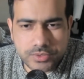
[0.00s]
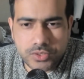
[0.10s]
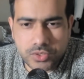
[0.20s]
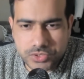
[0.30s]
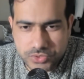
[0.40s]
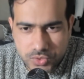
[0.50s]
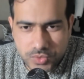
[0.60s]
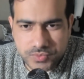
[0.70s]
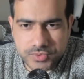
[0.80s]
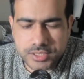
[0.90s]
lost
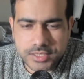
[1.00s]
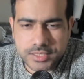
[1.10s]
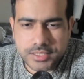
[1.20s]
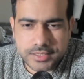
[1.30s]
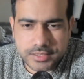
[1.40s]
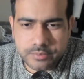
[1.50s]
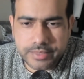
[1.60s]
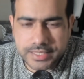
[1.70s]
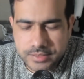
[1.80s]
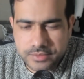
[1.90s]
jobs in the
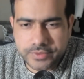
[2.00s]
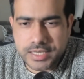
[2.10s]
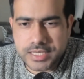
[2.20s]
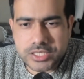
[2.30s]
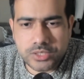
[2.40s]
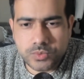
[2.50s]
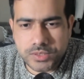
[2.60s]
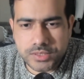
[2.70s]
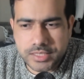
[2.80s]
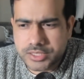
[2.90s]
banking and financial
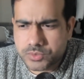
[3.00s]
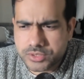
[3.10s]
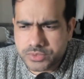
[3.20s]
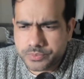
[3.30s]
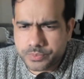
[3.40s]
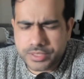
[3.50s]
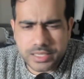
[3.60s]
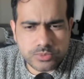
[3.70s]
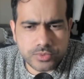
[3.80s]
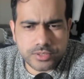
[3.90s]
world. And it was
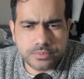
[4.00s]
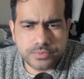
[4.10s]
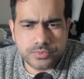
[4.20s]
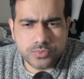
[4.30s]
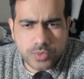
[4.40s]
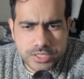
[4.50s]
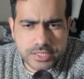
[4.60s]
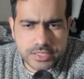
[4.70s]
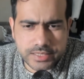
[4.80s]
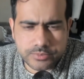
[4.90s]
perhaps one of the
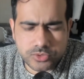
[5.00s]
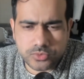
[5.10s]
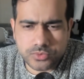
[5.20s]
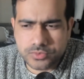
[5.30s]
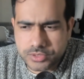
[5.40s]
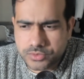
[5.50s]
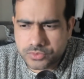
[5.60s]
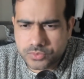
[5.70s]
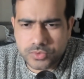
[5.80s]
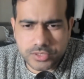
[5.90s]
worst time to
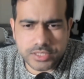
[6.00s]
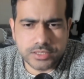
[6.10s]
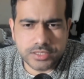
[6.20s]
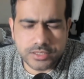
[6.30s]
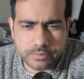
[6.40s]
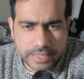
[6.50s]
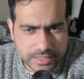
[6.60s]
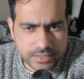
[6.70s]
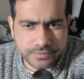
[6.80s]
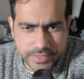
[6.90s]
to work in the
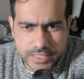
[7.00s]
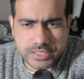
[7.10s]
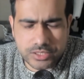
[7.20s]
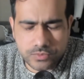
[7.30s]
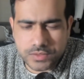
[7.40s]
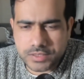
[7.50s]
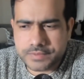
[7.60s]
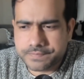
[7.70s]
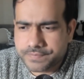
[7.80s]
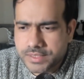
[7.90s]
banking and financial world.
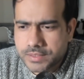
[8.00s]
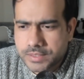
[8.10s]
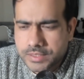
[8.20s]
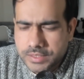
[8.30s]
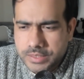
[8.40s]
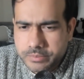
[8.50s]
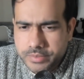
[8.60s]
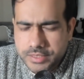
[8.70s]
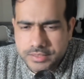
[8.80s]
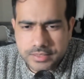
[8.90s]

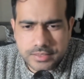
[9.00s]
But